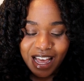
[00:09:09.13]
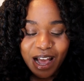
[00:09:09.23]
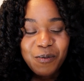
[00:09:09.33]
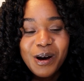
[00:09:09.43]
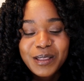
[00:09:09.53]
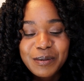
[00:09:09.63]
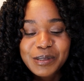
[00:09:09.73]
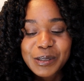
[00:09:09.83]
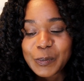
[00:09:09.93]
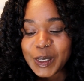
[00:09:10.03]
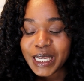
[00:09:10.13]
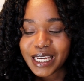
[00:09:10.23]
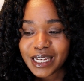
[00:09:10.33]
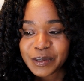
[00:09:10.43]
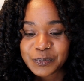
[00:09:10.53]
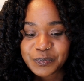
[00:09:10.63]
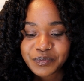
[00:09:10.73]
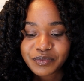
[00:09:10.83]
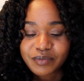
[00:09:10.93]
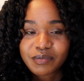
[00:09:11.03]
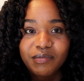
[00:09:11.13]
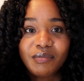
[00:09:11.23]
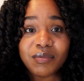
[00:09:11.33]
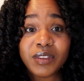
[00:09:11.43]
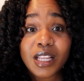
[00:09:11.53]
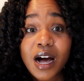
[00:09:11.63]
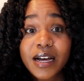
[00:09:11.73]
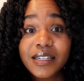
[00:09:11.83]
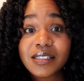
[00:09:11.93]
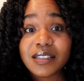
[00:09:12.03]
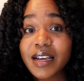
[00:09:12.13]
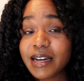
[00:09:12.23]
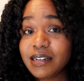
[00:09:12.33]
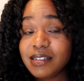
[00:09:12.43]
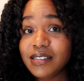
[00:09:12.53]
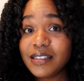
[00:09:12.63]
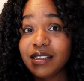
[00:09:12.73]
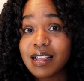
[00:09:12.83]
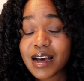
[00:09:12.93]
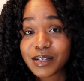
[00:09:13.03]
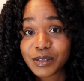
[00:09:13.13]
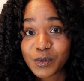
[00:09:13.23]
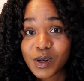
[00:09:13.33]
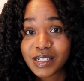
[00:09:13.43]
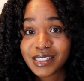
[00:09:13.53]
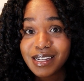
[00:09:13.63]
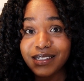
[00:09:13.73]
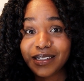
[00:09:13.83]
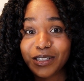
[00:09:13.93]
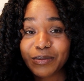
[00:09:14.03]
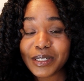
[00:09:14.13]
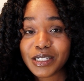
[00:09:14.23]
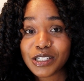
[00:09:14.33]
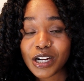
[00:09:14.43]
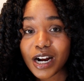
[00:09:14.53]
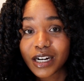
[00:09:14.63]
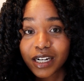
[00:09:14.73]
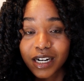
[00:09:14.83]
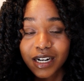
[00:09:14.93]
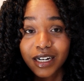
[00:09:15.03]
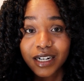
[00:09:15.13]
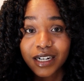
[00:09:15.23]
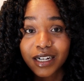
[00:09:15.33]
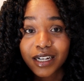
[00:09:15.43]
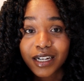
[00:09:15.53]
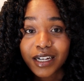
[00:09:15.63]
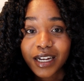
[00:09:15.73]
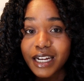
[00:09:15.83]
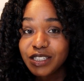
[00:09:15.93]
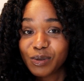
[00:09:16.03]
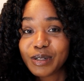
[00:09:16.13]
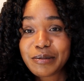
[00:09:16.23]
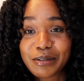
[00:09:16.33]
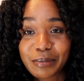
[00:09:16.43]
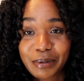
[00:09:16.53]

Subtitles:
I want them to be not as light as the last ones, a little bit darker. I just want them to look